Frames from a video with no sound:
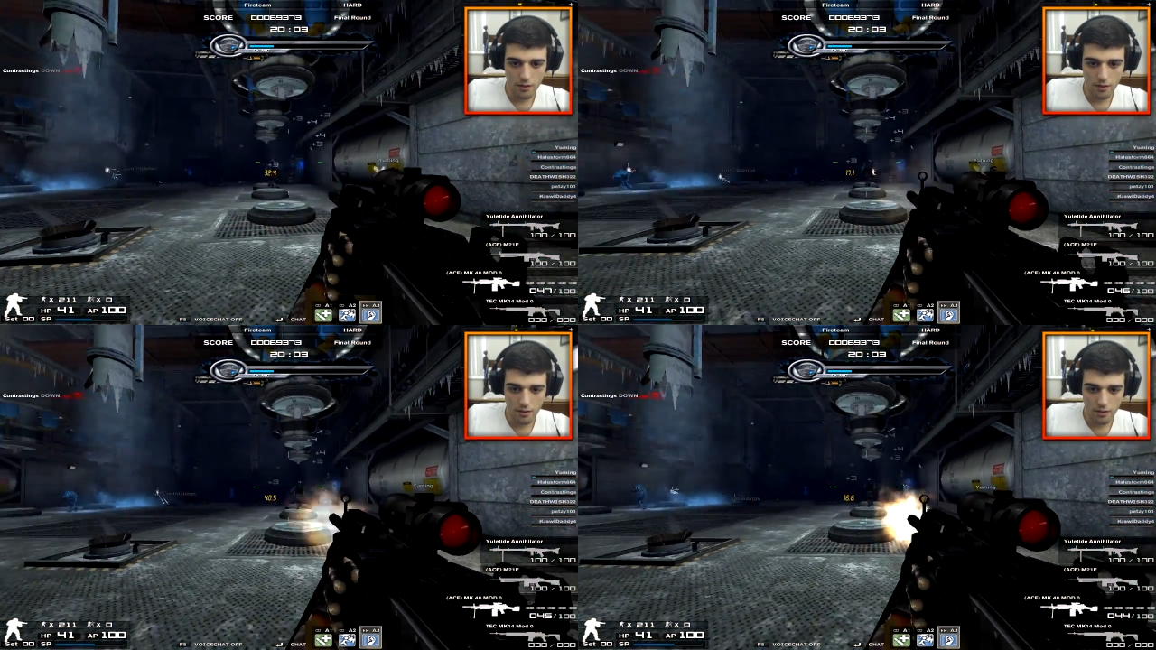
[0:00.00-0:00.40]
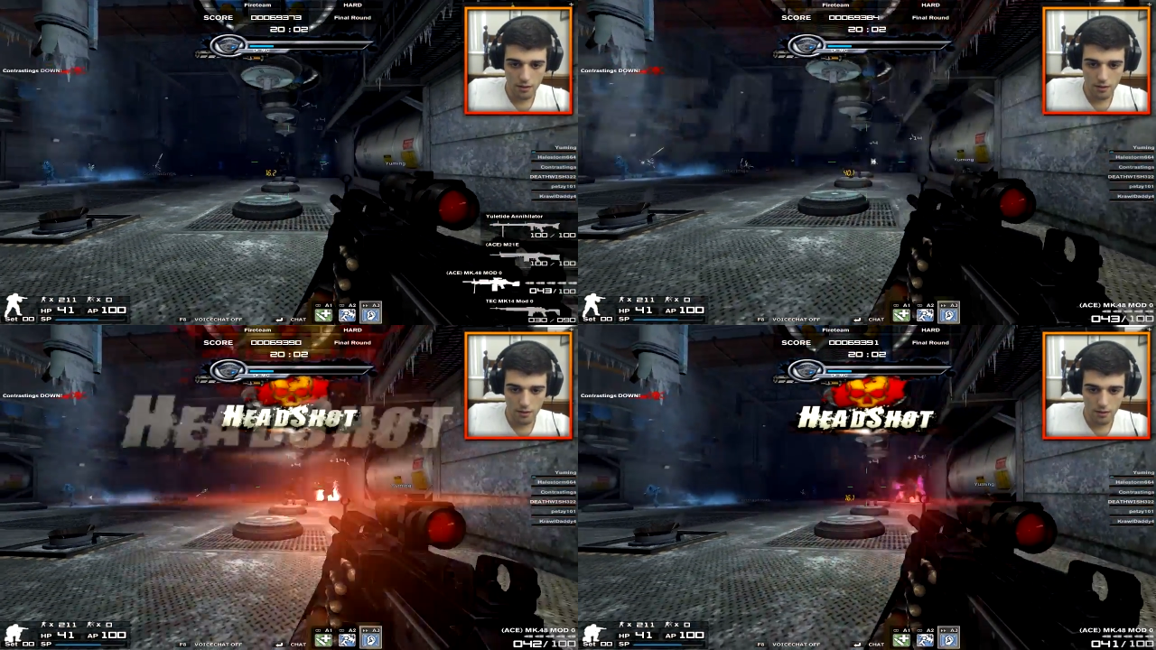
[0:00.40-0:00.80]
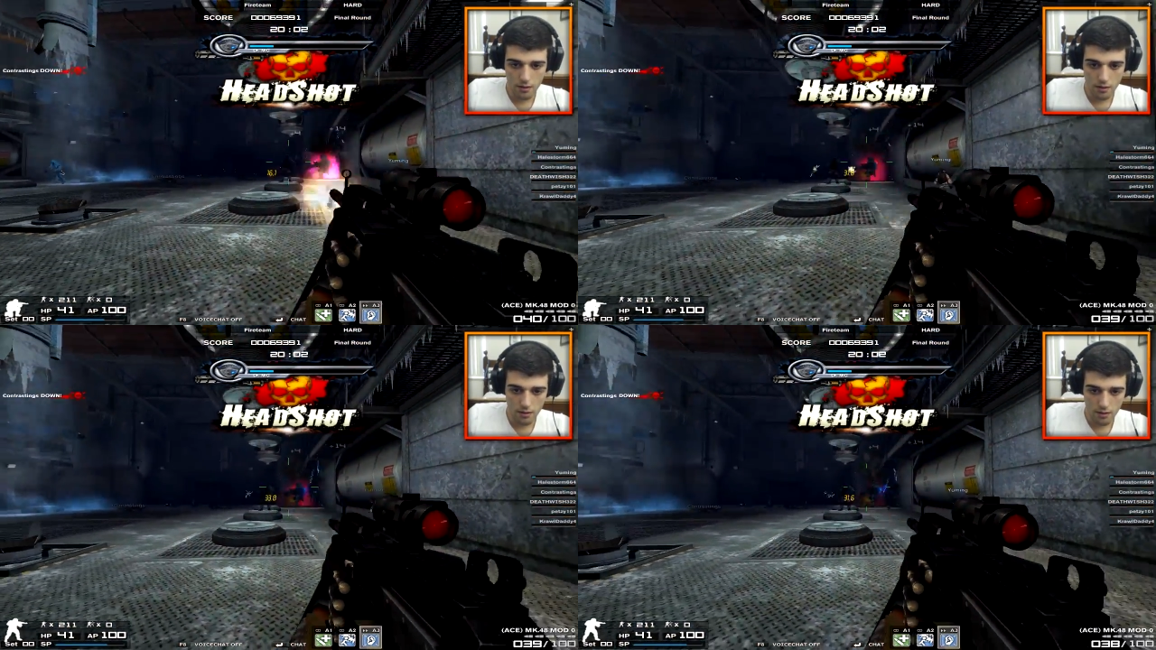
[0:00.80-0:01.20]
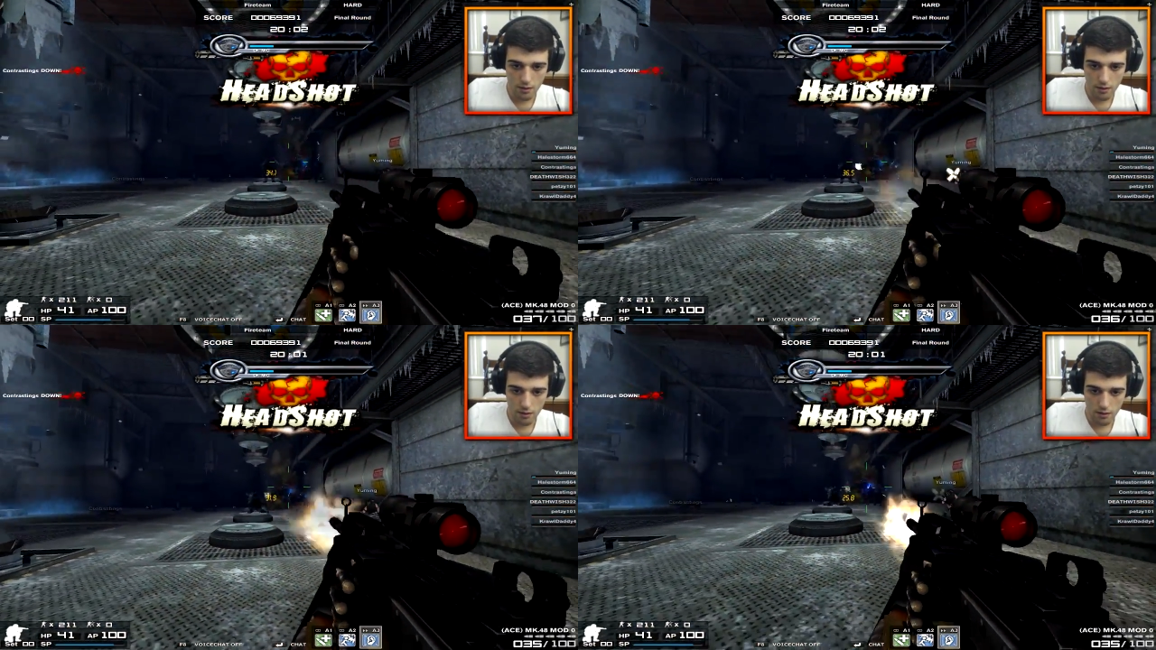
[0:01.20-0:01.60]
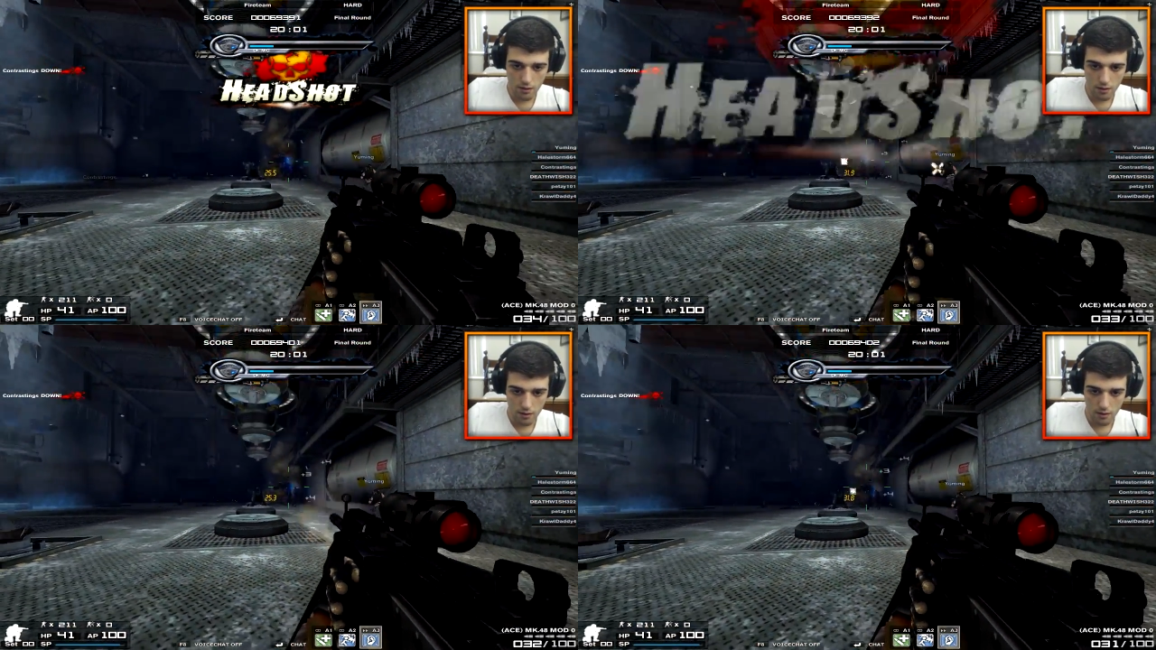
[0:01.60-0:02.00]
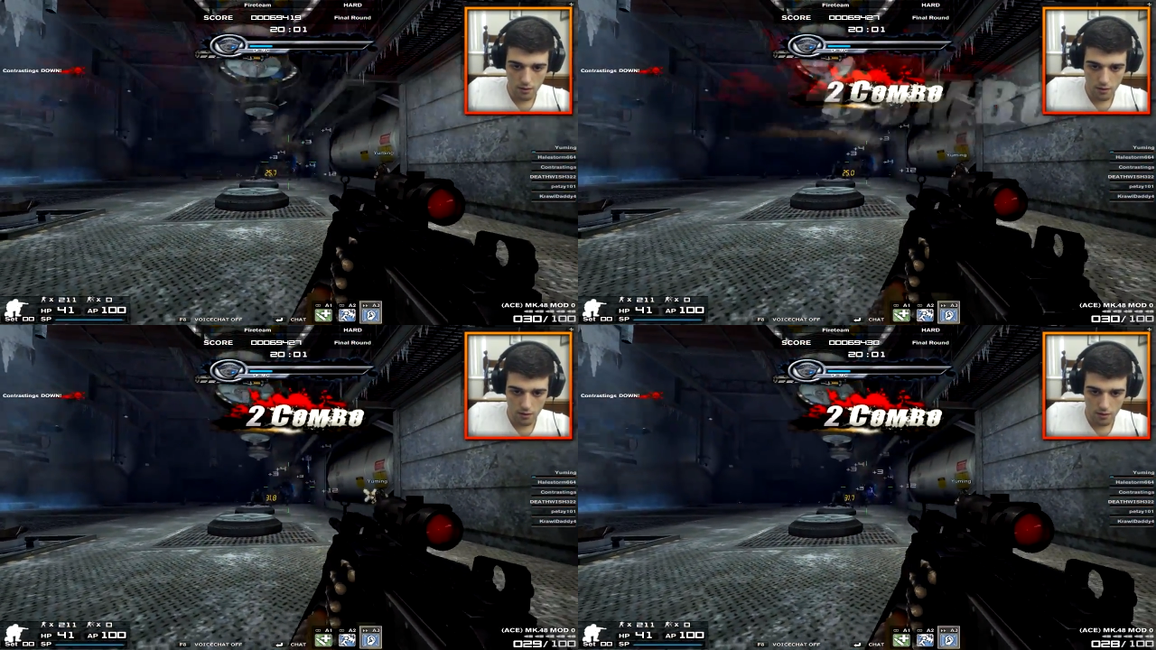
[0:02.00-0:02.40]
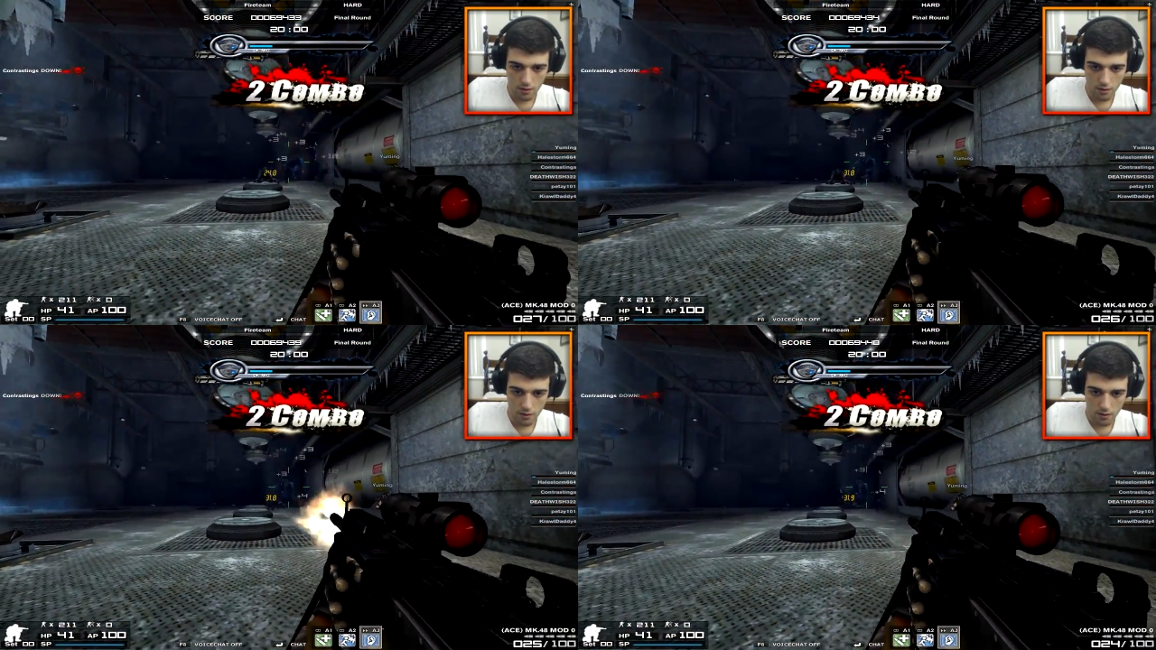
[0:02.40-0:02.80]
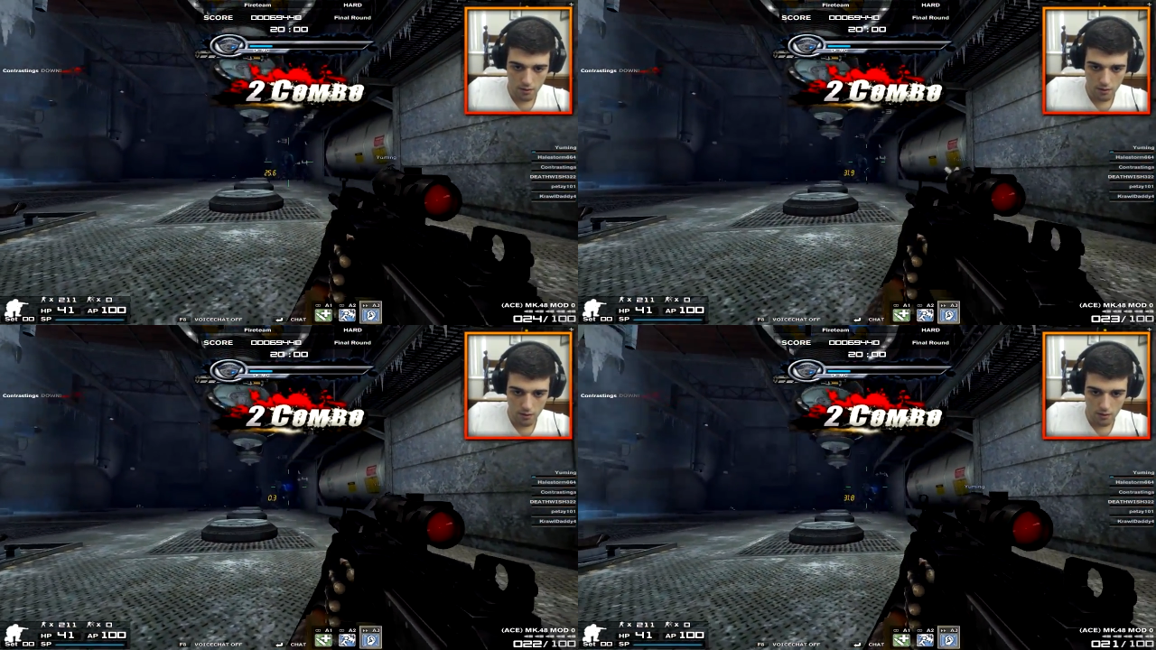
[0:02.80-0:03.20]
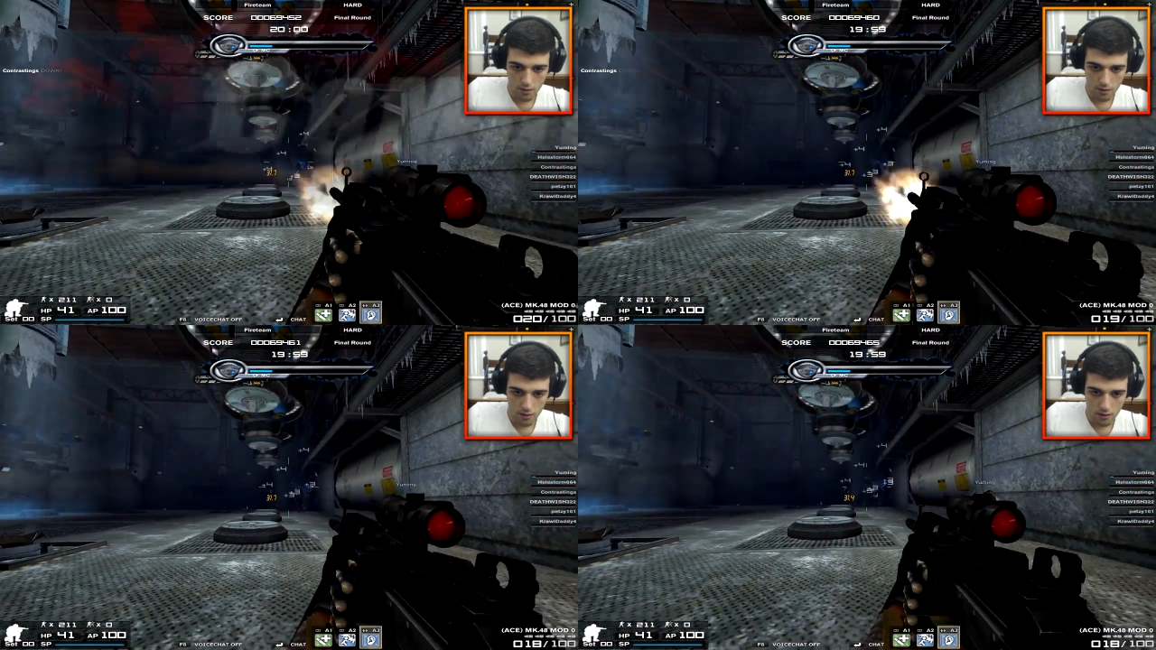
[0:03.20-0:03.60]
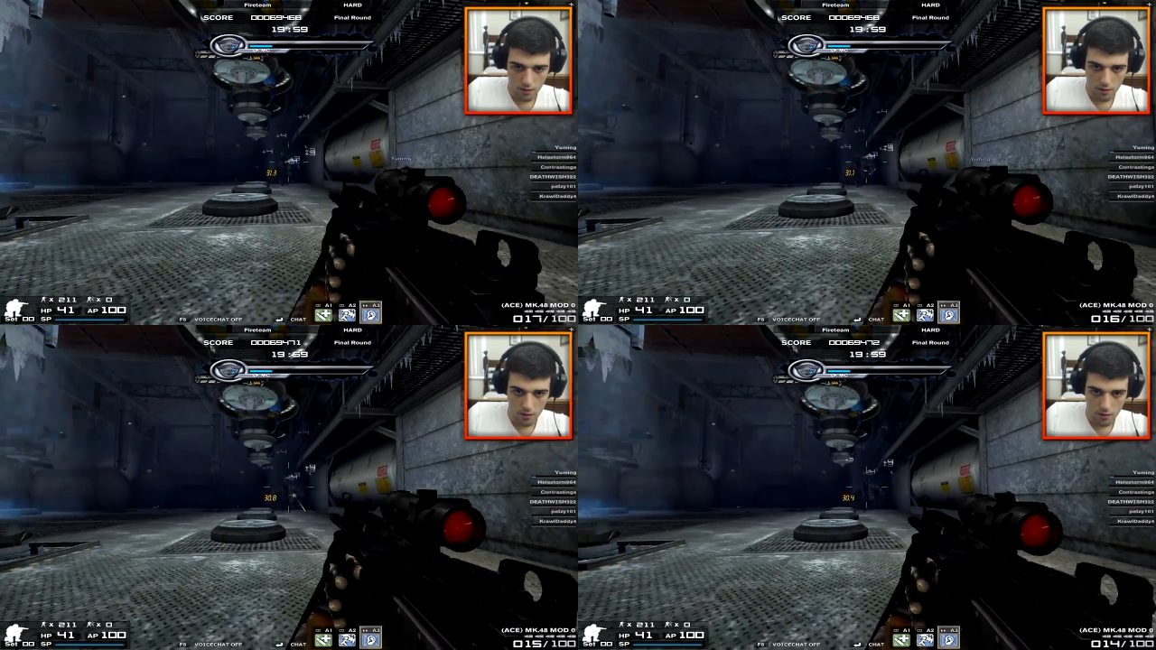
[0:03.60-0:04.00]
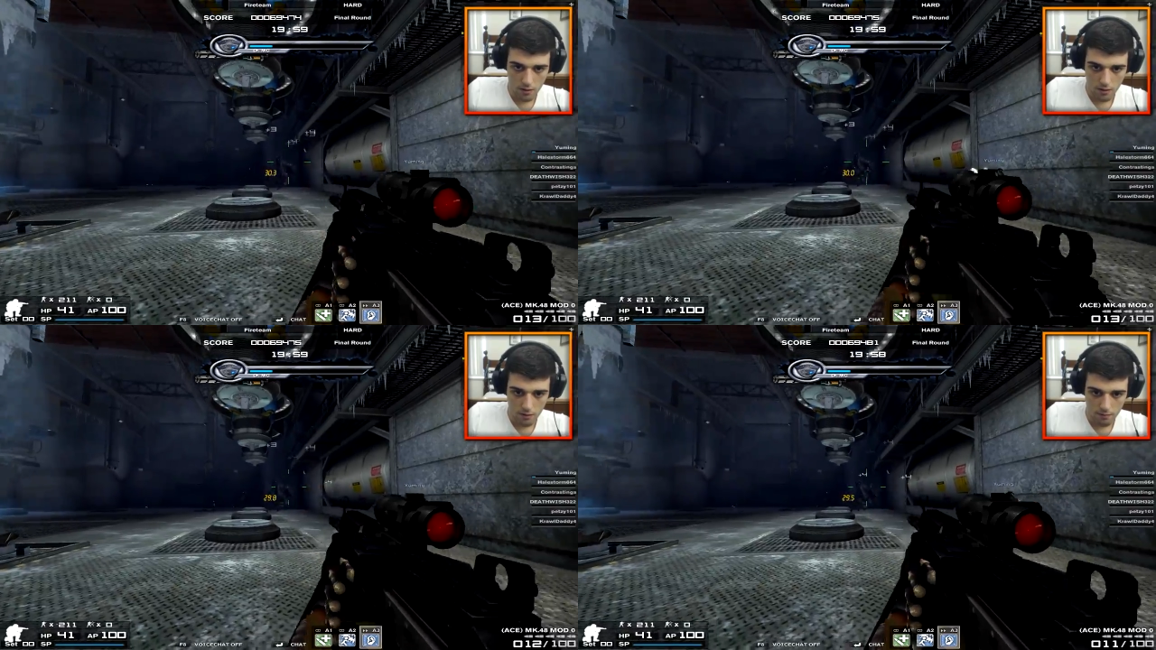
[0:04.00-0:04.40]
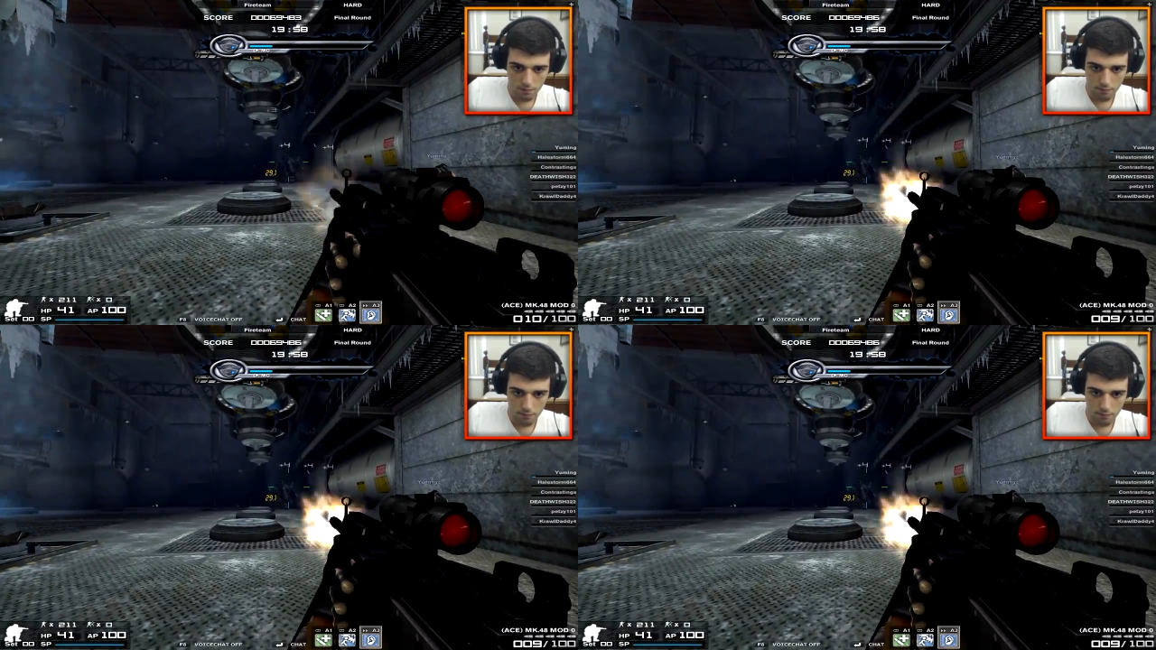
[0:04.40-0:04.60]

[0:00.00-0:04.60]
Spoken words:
Nobody speaks.